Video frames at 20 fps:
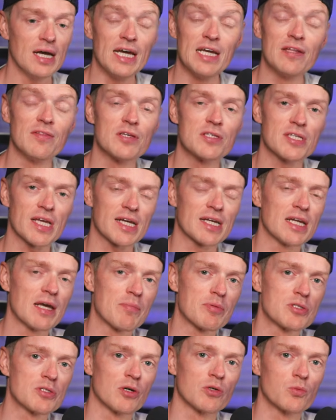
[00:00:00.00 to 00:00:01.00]
and in the second
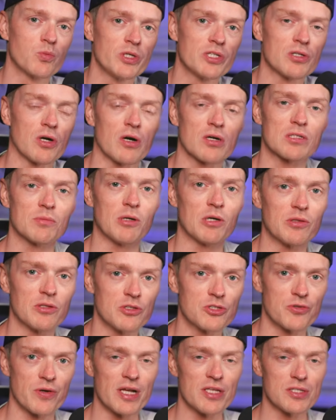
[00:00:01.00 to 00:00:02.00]
episode, we talked about the
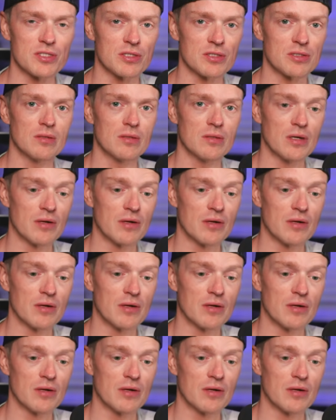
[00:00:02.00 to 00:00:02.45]
transient,